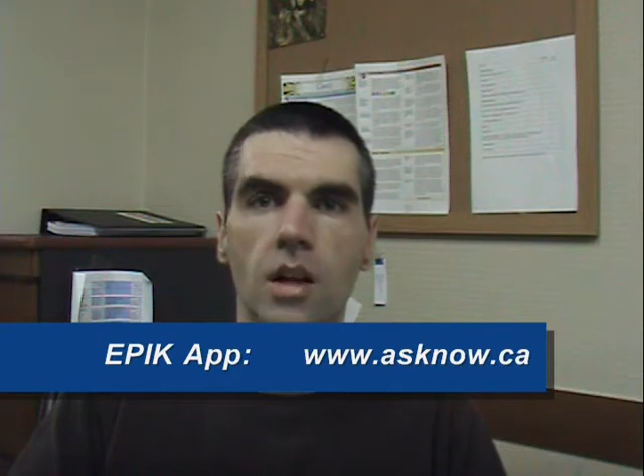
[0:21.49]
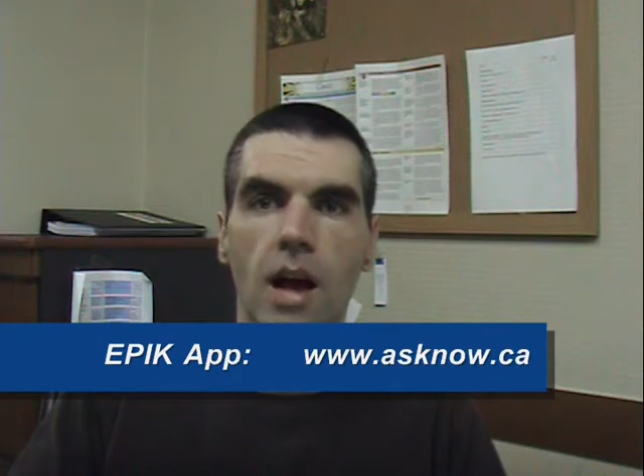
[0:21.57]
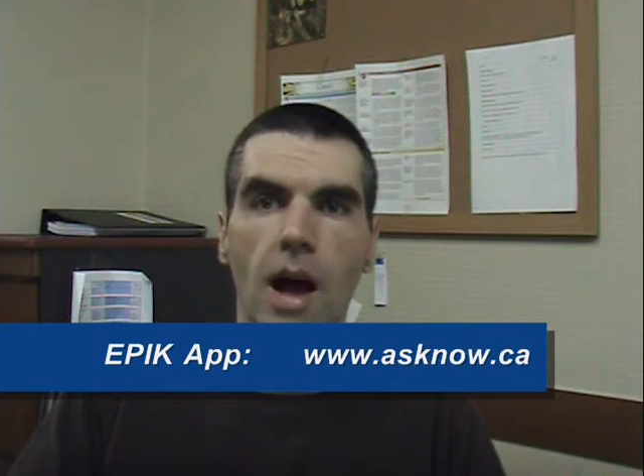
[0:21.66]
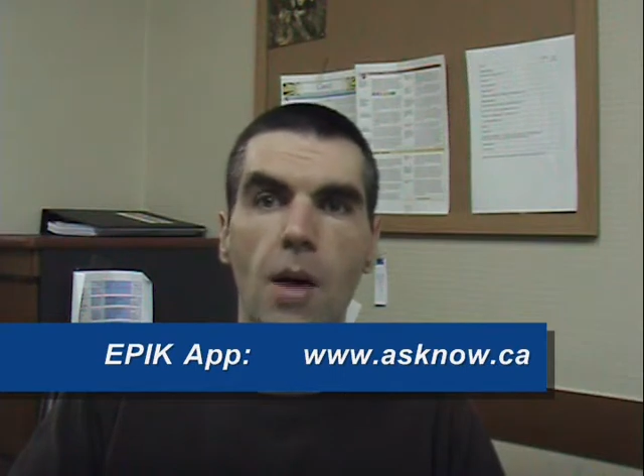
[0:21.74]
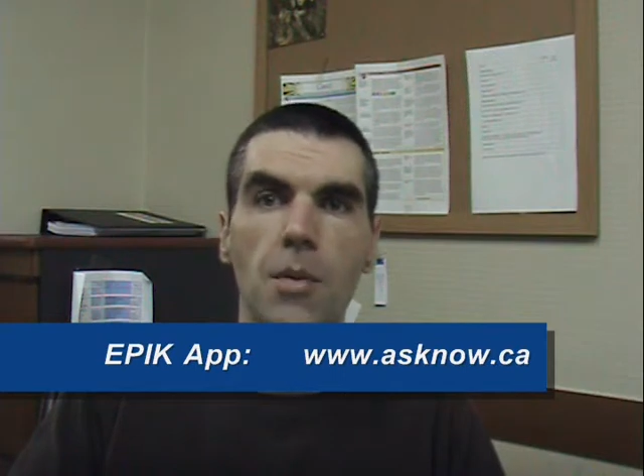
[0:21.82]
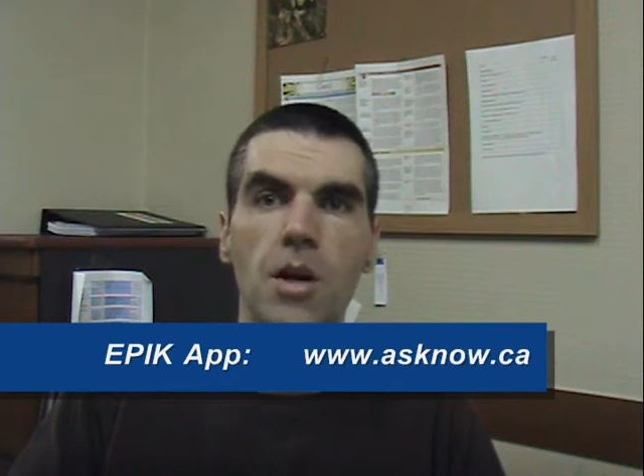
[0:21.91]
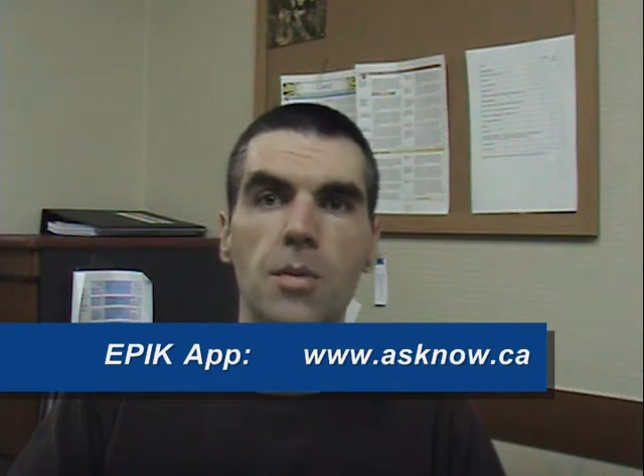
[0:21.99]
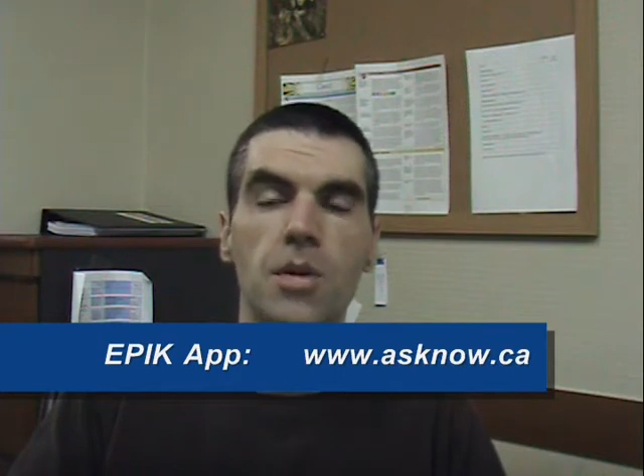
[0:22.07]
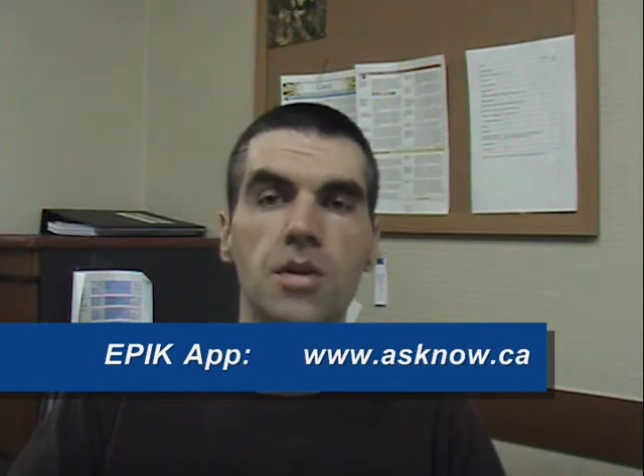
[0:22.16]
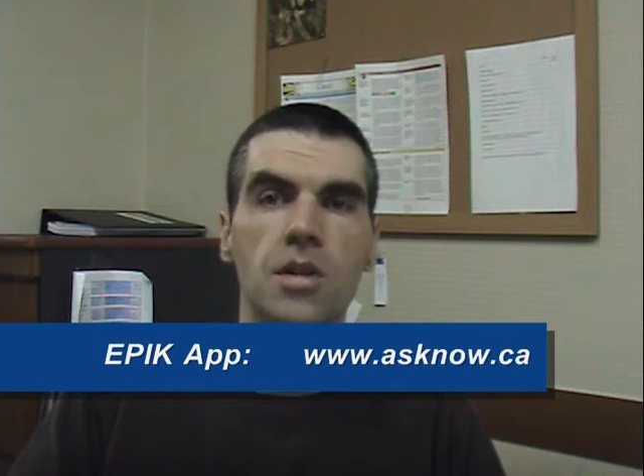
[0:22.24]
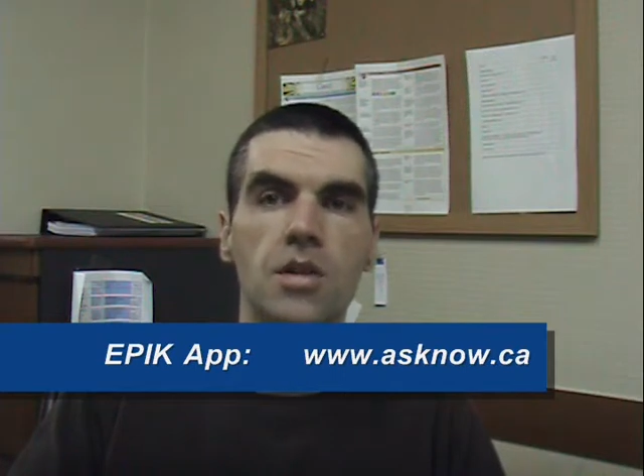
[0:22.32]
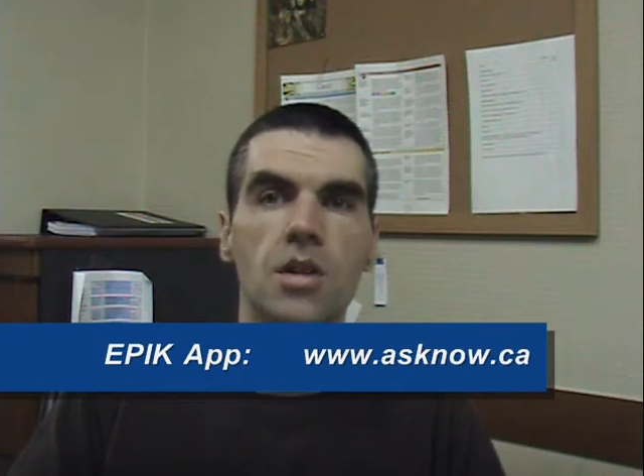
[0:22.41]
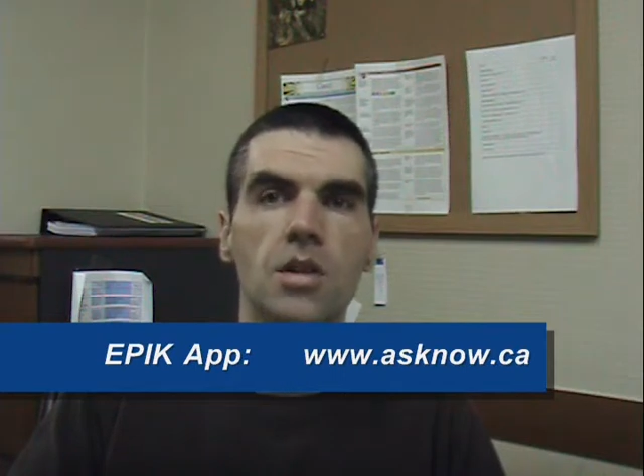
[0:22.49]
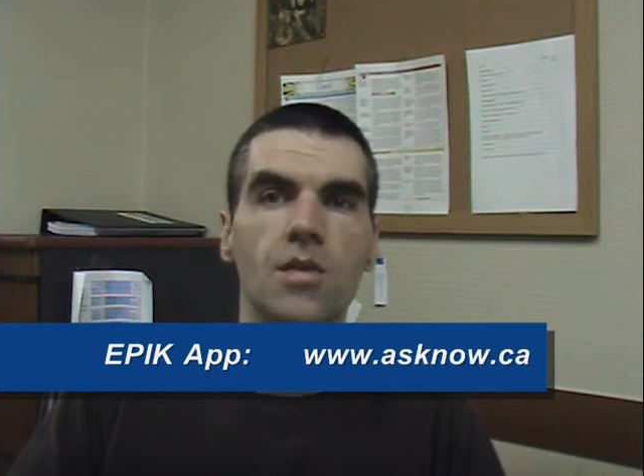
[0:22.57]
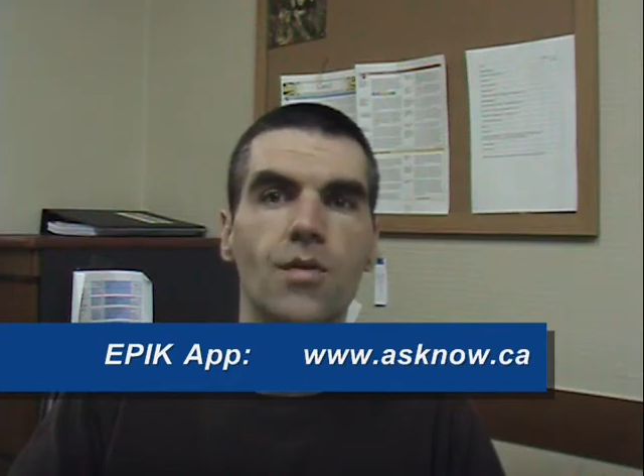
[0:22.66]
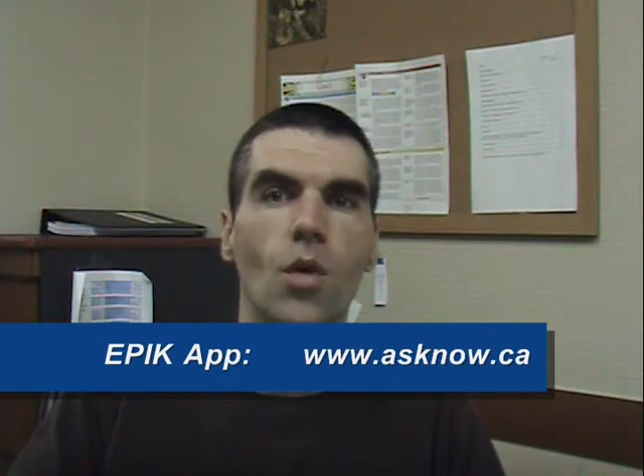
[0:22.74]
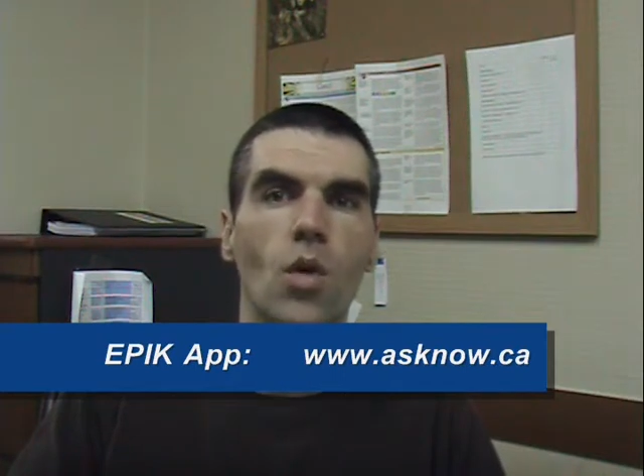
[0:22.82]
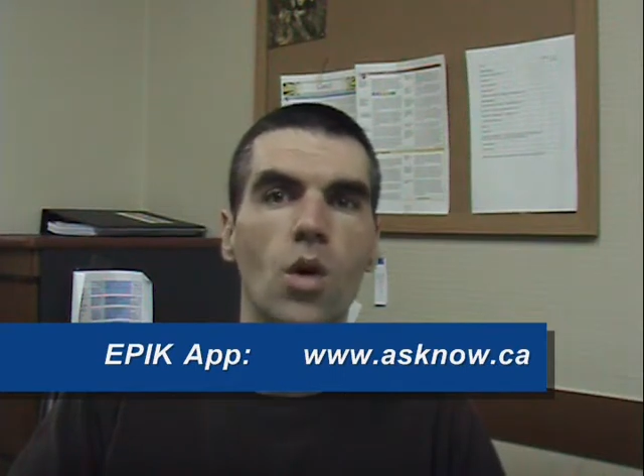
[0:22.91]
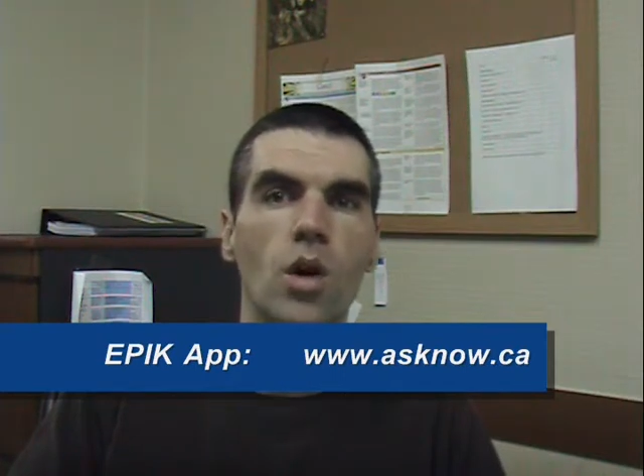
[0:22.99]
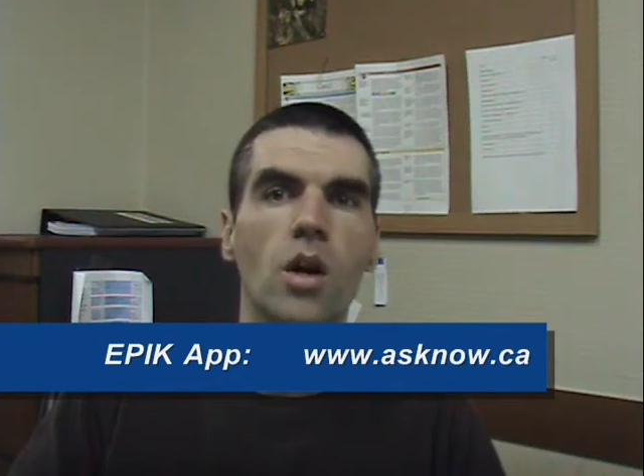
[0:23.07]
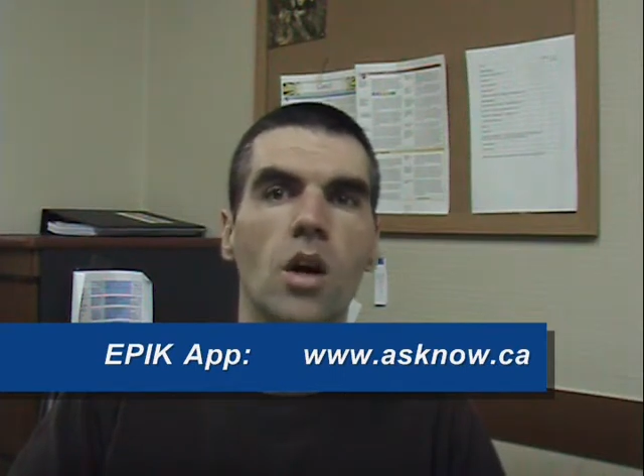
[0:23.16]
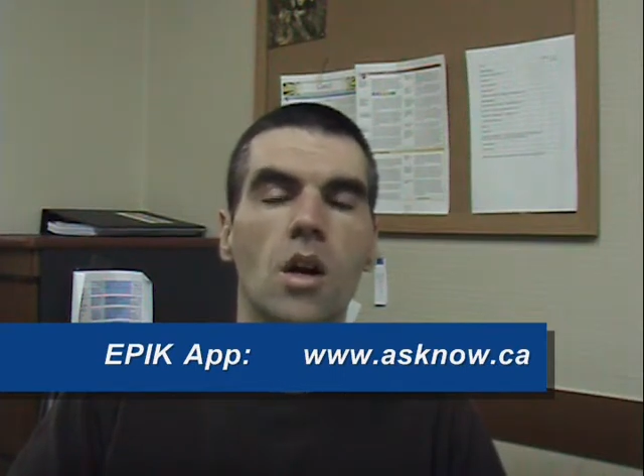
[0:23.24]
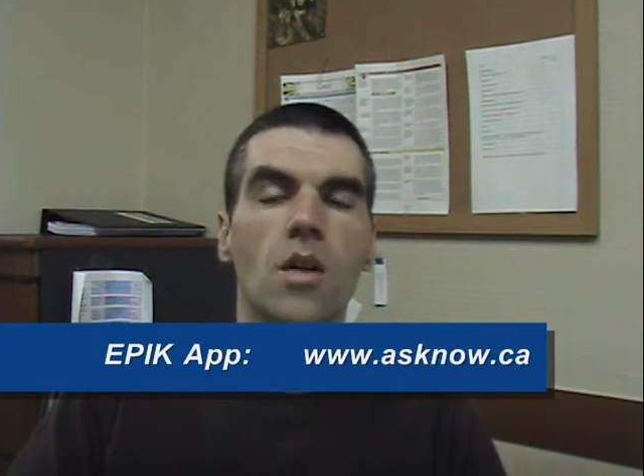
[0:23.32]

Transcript: and how many positions for